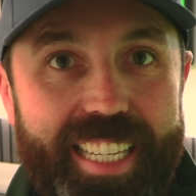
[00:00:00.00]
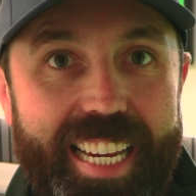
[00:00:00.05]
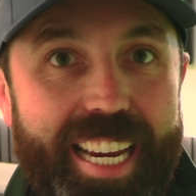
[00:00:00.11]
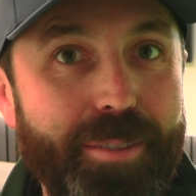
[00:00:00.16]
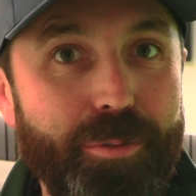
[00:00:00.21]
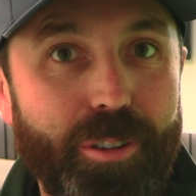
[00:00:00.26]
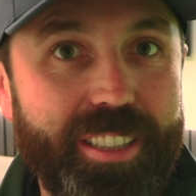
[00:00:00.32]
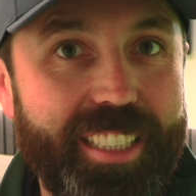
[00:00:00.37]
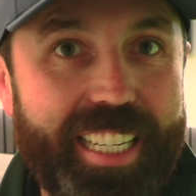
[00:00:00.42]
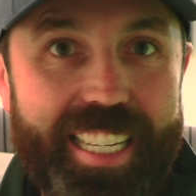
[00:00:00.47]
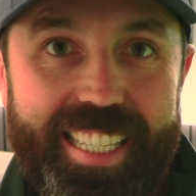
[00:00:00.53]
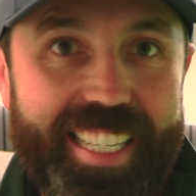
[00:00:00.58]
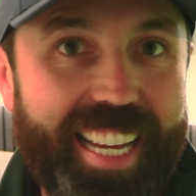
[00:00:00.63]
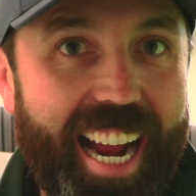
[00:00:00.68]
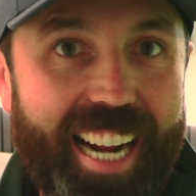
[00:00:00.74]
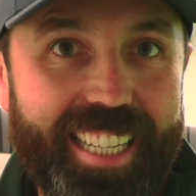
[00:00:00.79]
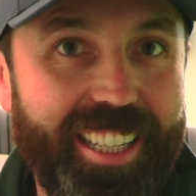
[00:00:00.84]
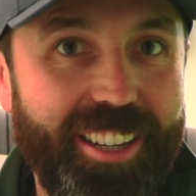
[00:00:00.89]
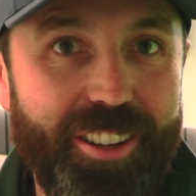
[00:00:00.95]
seen what's
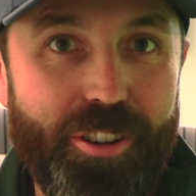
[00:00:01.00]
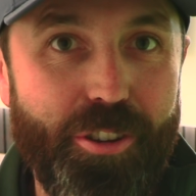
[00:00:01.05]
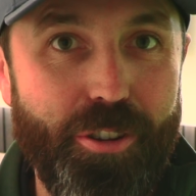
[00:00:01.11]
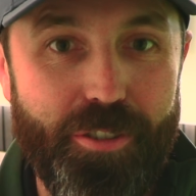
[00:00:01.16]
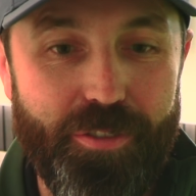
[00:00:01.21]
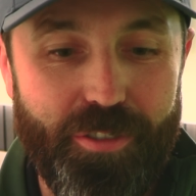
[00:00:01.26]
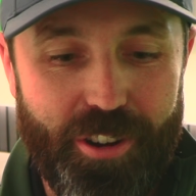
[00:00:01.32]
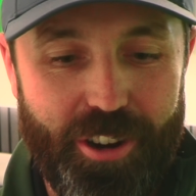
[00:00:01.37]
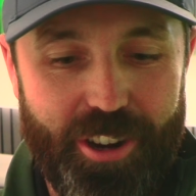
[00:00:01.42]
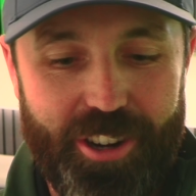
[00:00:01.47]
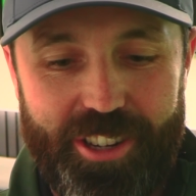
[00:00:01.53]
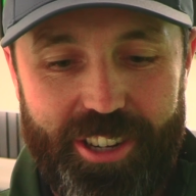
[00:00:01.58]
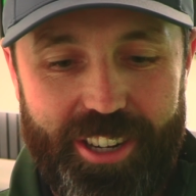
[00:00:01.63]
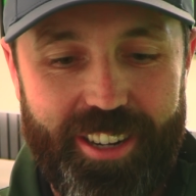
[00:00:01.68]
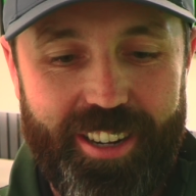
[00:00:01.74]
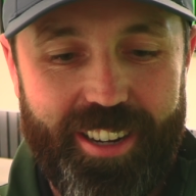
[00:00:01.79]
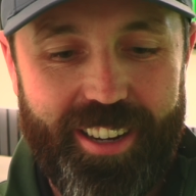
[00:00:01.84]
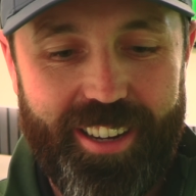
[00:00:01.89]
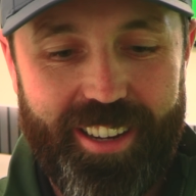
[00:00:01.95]
inside the new
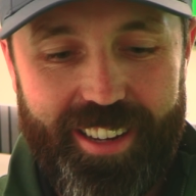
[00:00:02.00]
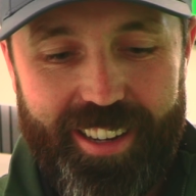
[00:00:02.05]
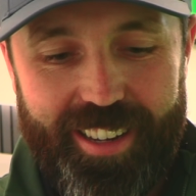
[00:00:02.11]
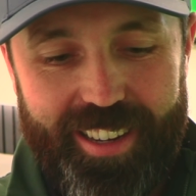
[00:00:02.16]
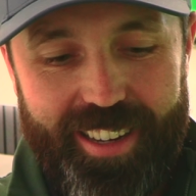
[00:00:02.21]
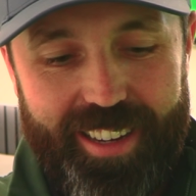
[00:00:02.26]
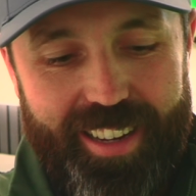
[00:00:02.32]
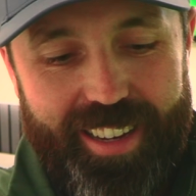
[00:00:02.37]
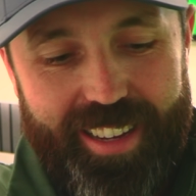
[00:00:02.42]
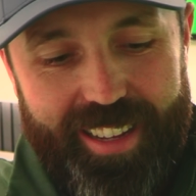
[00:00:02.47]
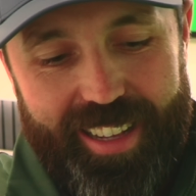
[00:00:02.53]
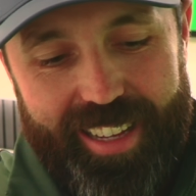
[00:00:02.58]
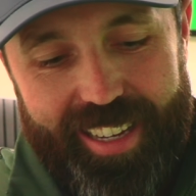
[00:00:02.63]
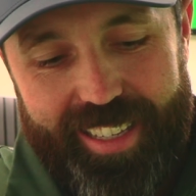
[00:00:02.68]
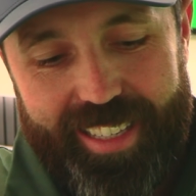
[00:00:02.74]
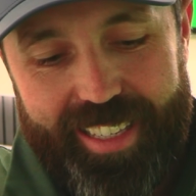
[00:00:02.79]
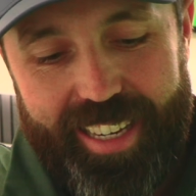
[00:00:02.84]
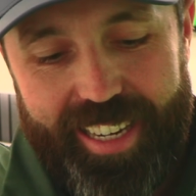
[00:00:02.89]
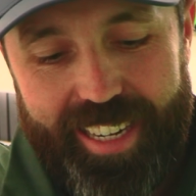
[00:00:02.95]
version.
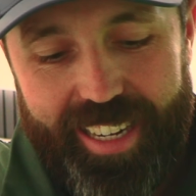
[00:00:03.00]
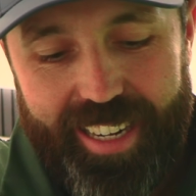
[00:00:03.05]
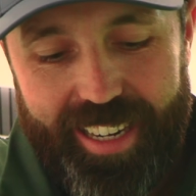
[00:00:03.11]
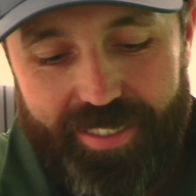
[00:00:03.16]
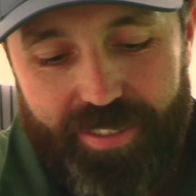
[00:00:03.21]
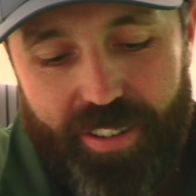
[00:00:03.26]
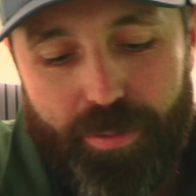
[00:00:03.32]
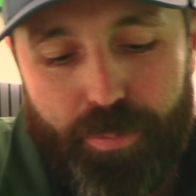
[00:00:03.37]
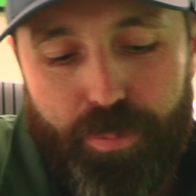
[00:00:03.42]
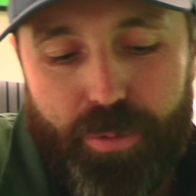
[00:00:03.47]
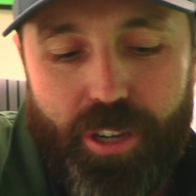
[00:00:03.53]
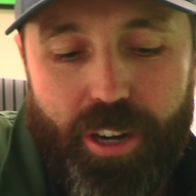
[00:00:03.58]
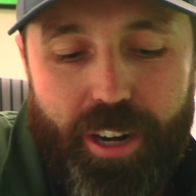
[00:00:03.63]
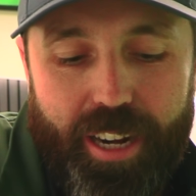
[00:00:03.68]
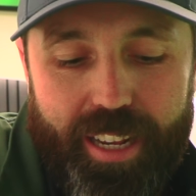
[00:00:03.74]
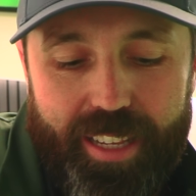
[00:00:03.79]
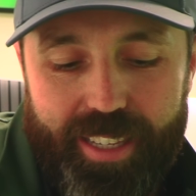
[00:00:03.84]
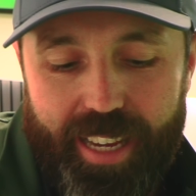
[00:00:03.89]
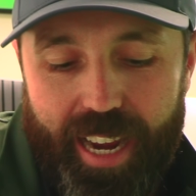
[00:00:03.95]
Let's see. If you
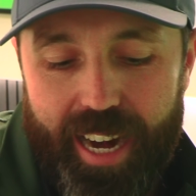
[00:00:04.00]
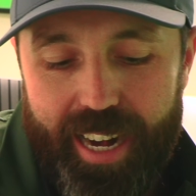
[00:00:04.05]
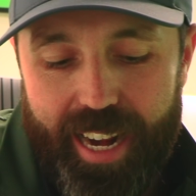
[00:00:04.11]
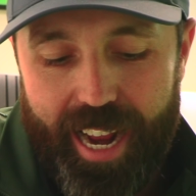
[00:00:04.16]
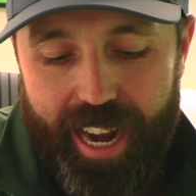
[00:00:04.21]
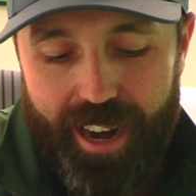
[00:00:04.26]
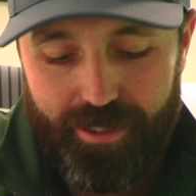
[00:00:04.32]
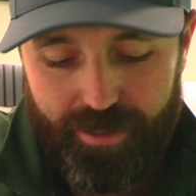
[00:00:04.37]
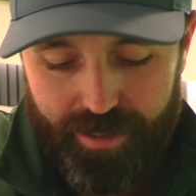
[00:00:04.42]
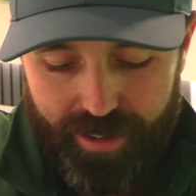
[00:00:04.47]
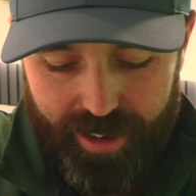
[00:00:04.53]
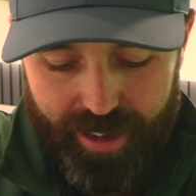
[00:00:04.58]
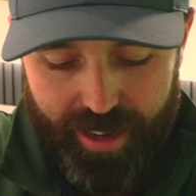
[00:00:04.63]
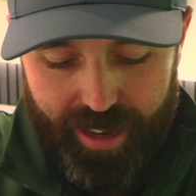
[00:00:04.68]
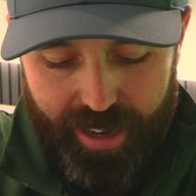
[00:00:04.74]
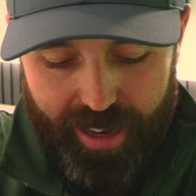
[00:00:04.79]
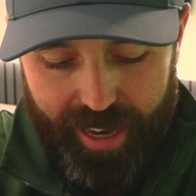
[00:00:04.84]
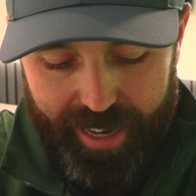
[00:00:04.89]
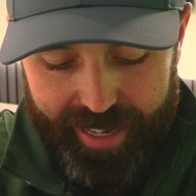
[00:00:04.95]
turn it inside out,
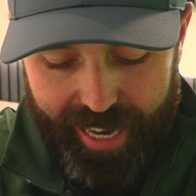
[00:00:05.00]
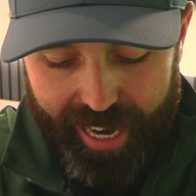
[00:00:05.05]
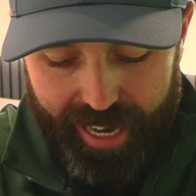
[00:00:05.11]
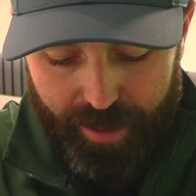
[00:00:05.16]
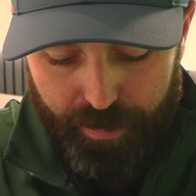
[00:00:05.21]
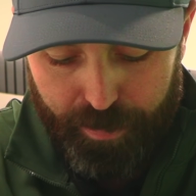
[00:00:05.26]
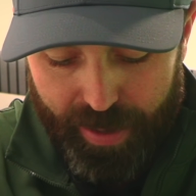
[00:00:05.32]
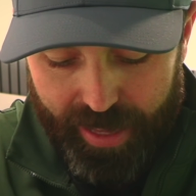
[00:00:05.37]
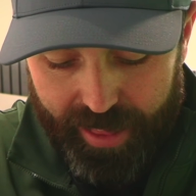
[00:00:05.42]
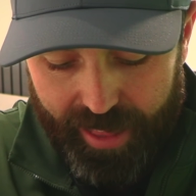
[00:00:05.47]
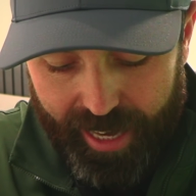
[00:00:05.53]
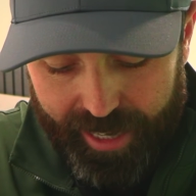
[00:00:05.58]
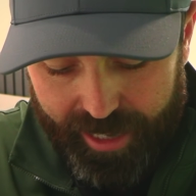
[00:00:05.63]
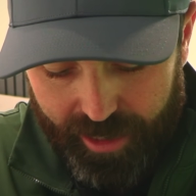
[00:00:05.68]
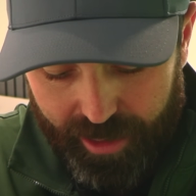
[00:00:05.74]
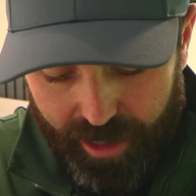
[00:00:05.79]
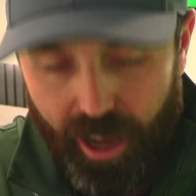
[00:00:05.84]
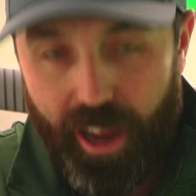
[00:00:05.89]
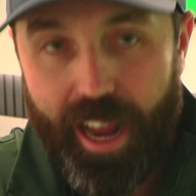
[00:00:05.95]
again, a bit
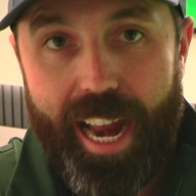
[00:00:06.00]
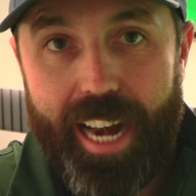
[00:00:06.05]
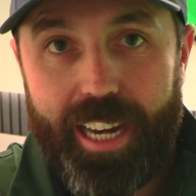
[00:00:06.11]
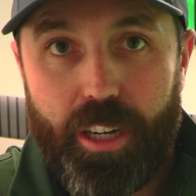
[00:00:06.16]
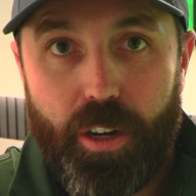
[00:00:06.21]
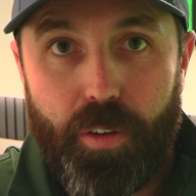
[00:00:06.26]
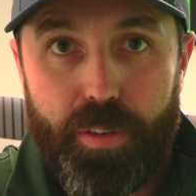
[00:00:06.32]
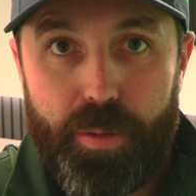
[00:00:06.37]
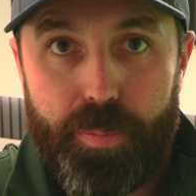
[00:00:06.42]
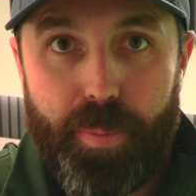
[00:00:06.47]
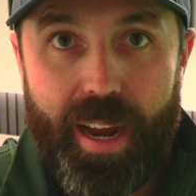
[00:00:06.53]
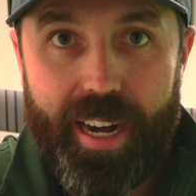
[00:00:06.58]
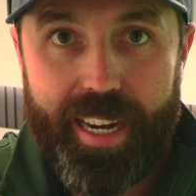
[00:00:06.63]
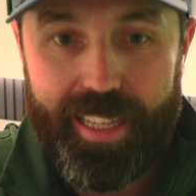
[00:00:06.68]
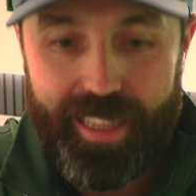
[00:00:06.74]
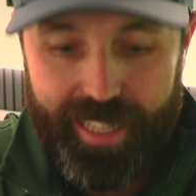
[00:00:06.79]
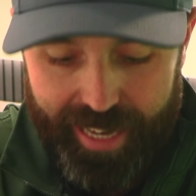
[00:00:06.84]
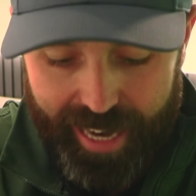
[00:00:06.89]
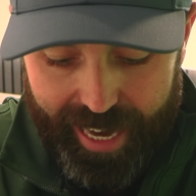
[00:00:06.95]
like a lot of head covers
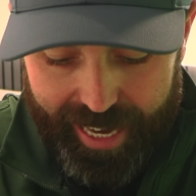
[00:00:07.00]
back in the